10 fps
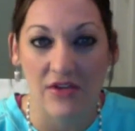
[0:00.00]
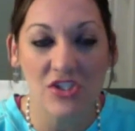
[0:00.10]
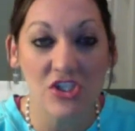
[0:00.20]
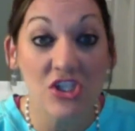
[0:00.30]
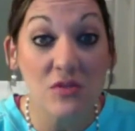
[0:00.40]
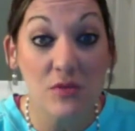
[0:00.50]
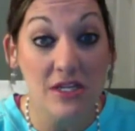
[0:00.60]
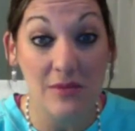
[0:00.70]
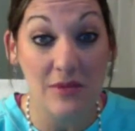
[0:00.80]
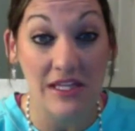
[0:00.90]
She just wanted to
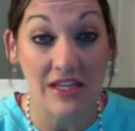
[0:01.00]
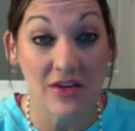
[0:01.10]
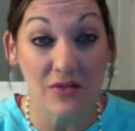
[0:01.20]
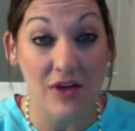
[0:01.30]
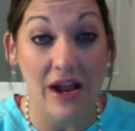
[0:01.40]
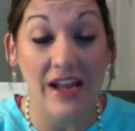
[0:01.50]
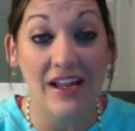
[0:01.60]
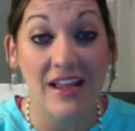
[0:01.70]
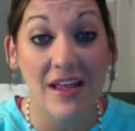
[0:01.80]
be healed, right?